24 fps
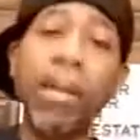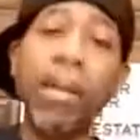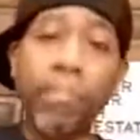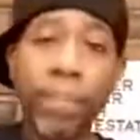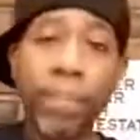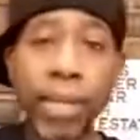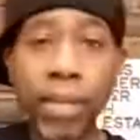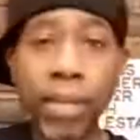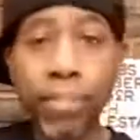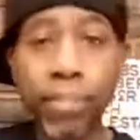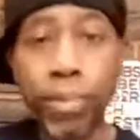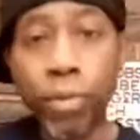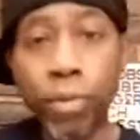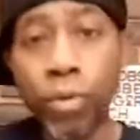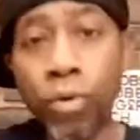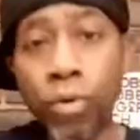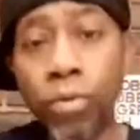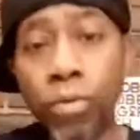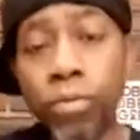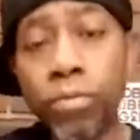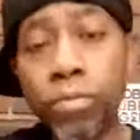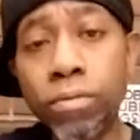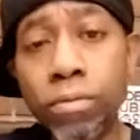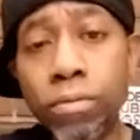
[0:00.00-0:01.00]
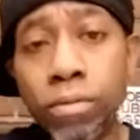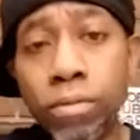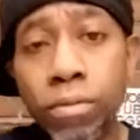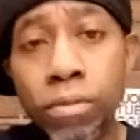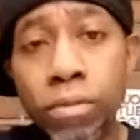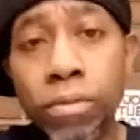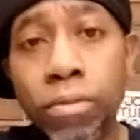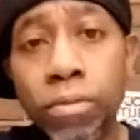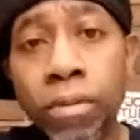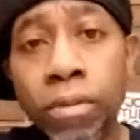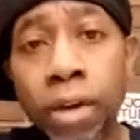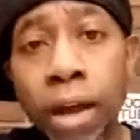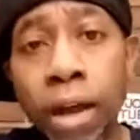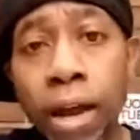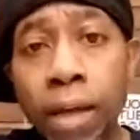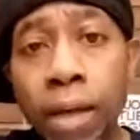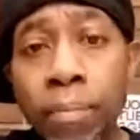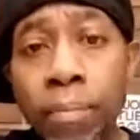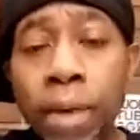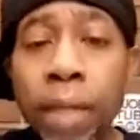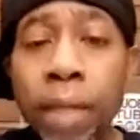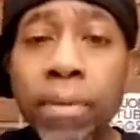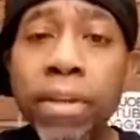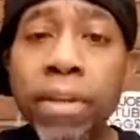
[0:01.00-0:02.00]
of people
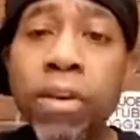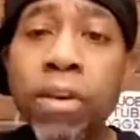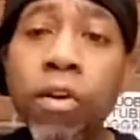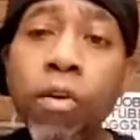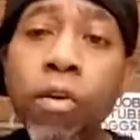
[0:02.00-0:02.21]
probably